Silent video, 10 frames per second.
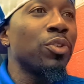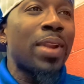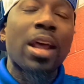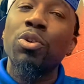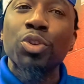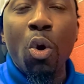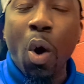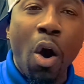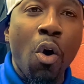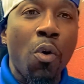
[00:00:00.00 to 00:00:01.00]
You're not on your
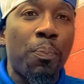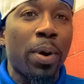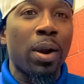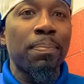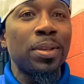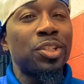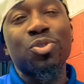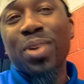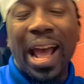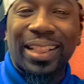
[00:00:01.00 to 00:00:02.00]
own purpose.
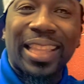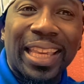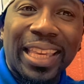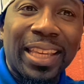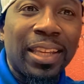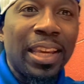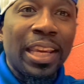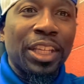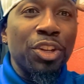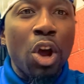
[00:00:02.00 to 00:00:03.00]
You're not thinking,
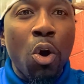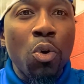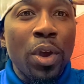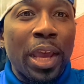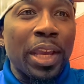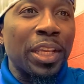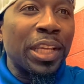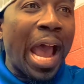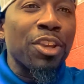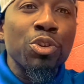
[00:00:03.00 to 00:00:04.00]
you know,
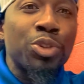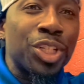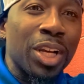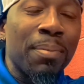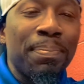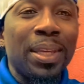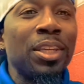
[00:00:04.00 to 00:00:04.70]
uh, how you should be.